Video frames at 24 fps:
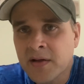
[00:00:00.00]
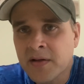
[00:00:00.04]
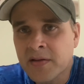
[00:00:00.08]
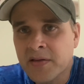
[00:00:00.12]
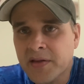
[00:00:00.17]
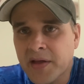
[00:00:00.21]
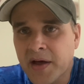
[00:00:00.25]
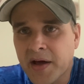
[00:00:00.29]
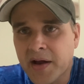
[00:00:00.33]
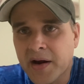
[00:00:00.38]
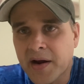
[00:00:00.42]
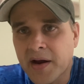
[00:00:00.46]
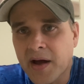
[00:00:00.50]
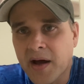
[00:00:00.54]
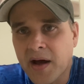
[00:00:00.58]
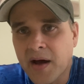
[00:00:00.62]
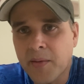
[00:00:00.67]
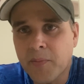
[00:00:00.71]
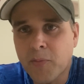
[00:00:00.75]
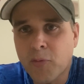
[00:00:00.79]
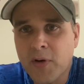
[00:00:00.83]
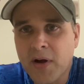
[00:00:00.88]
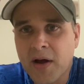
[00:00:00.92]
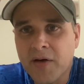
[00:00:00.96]
that
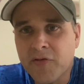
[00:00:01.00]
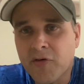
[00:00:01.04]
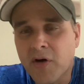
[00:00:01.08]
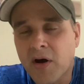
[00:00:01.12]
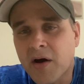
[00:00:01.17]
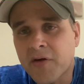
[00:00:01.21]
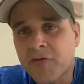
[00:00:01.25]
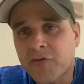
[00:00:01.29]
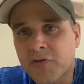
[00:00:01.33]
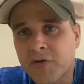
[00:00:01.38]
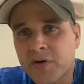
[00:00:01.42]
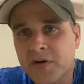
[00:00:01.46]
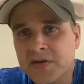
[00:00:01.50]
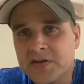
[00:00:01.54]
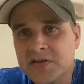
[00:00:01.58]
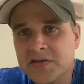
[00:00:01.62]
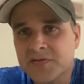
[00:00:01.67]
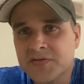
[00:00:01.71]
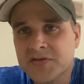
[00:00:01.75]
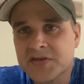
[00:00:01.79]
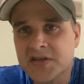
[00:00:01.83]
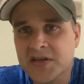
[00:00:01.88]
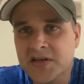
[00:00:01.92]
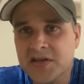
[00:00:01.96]
we have offerings
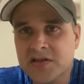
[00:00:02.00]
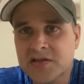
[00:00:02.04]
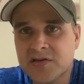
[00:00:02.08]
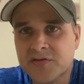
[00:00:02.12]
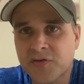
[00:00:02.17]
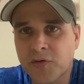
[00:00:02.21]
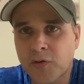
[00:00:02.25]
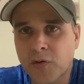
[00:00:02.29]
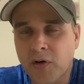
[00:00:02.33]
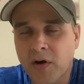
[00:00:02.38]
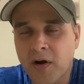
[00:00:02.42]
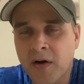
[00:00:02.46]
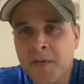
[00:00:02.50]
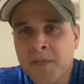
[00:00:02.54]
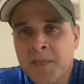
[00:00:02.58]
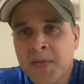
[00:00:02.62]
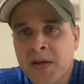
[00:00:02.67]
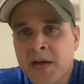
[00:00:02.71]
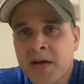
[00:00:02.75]
of seeds for.